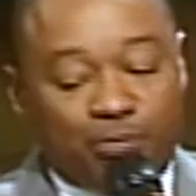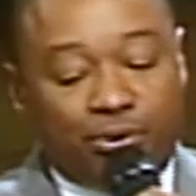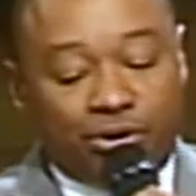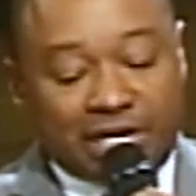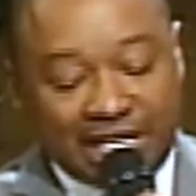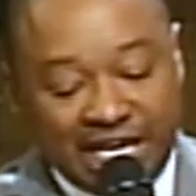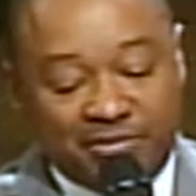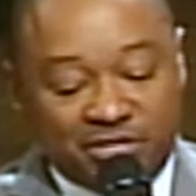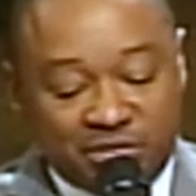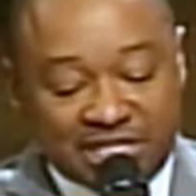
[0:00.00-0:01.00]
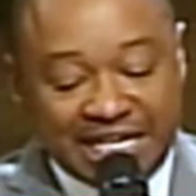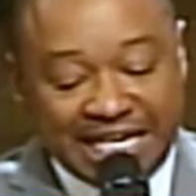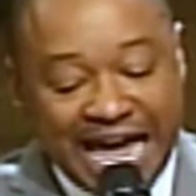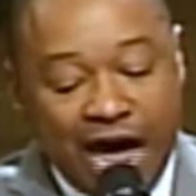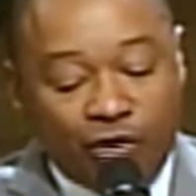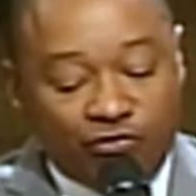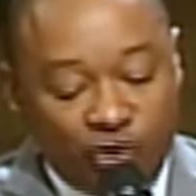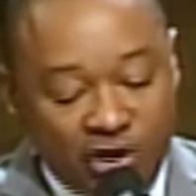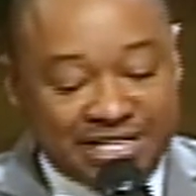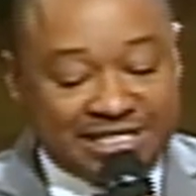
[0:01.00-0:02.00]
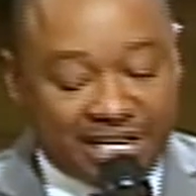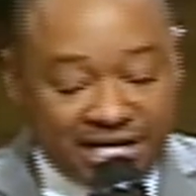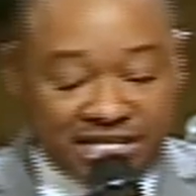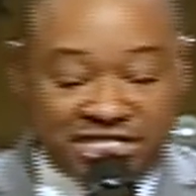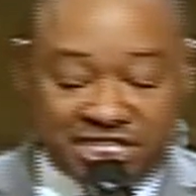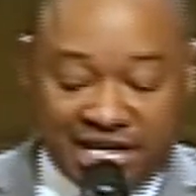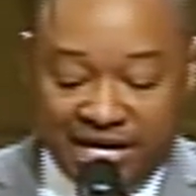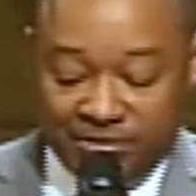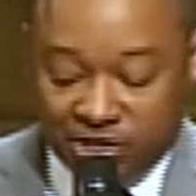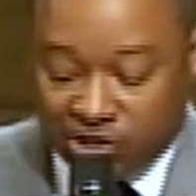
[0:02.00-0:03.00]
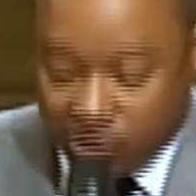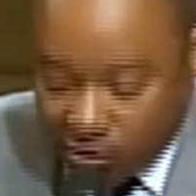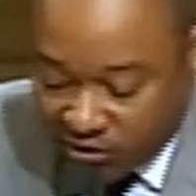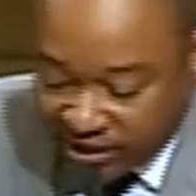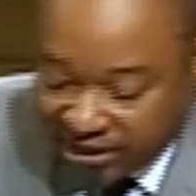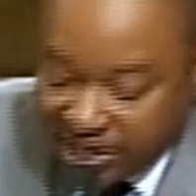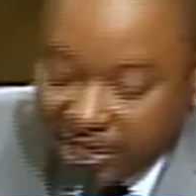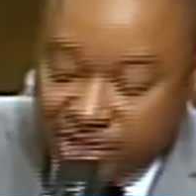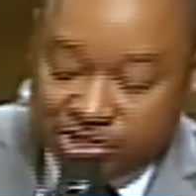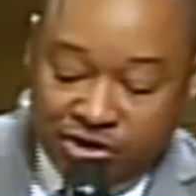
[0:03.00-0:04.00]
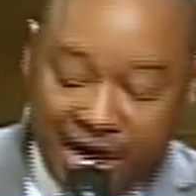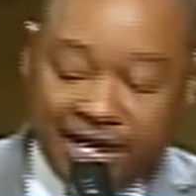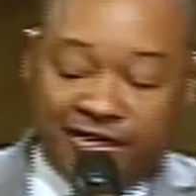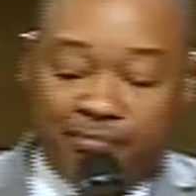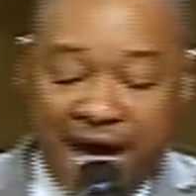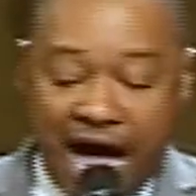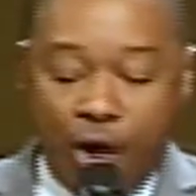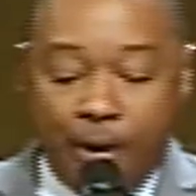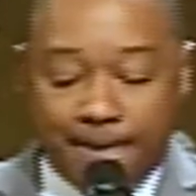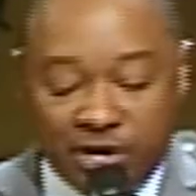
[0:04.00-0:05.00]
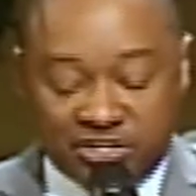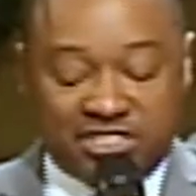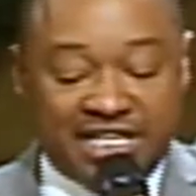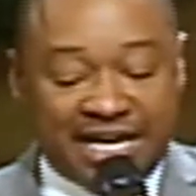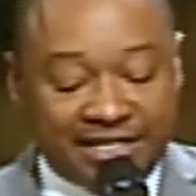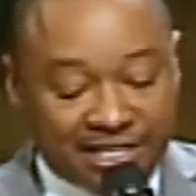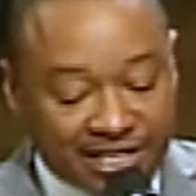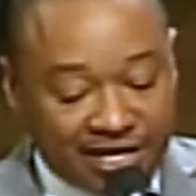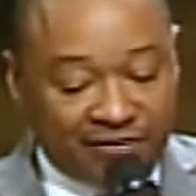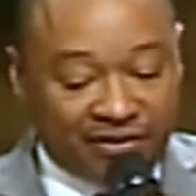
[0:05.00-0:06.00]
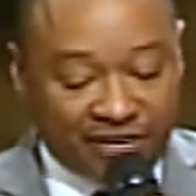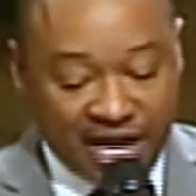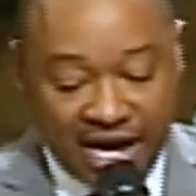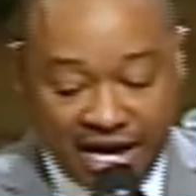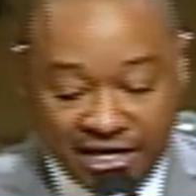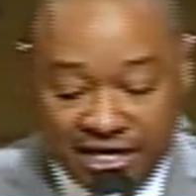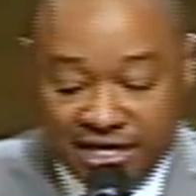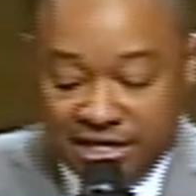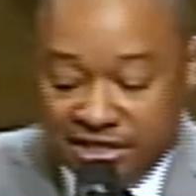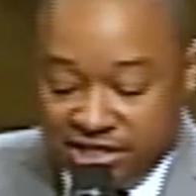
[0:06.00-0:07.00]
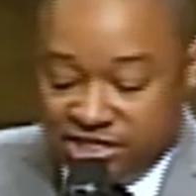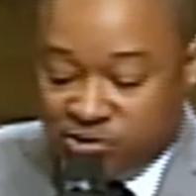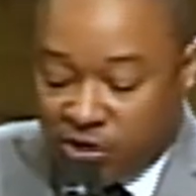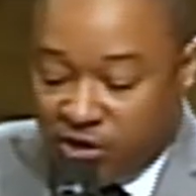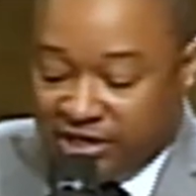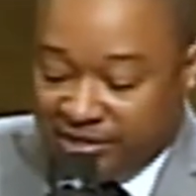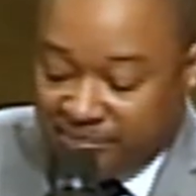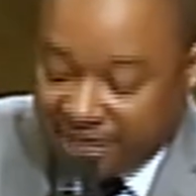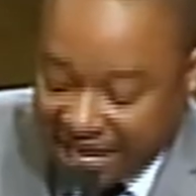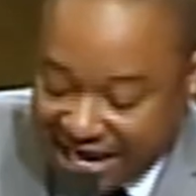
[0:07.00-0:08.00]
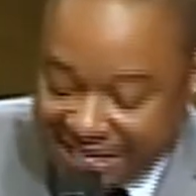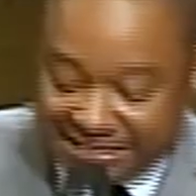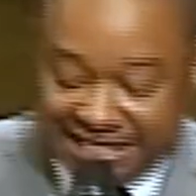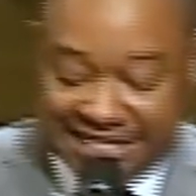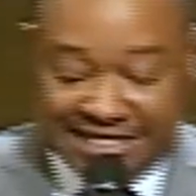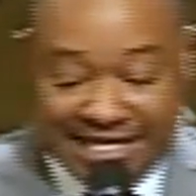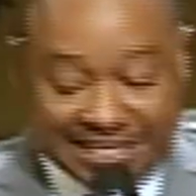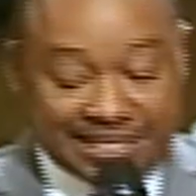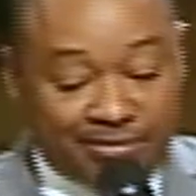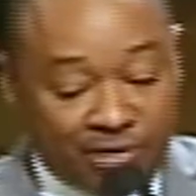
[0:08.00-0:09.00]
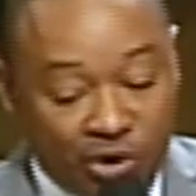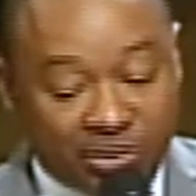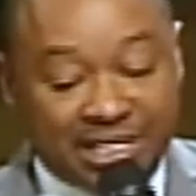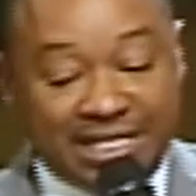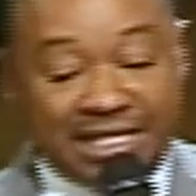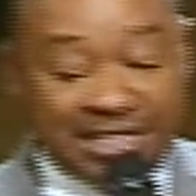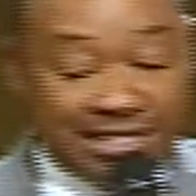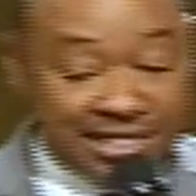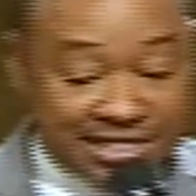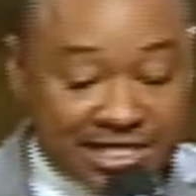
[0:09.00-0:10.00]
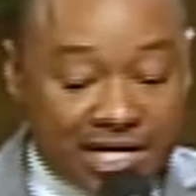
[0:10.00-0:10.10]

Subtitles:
proclaiming with a loud voice, unashamed, the glory, triumph, power, mercy, and the love of God. This word implies that testimony is